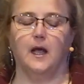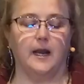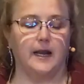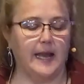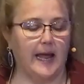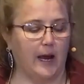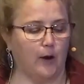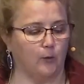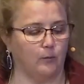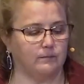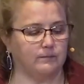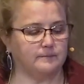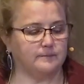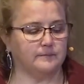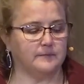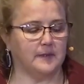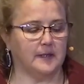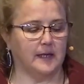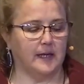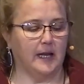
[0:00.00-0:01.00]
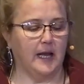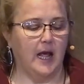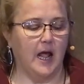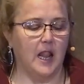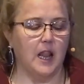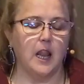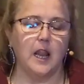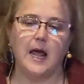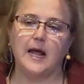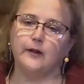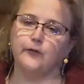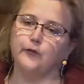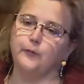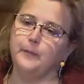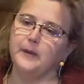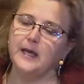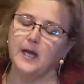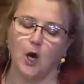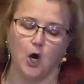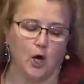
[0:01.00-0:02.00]
Now, let's
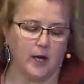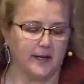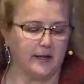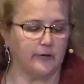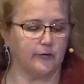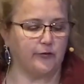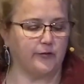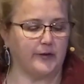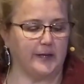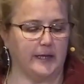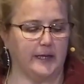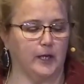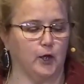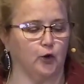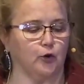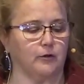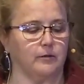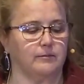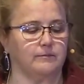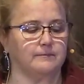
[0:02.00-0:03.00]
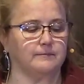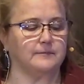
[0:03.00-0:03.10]
be honest here.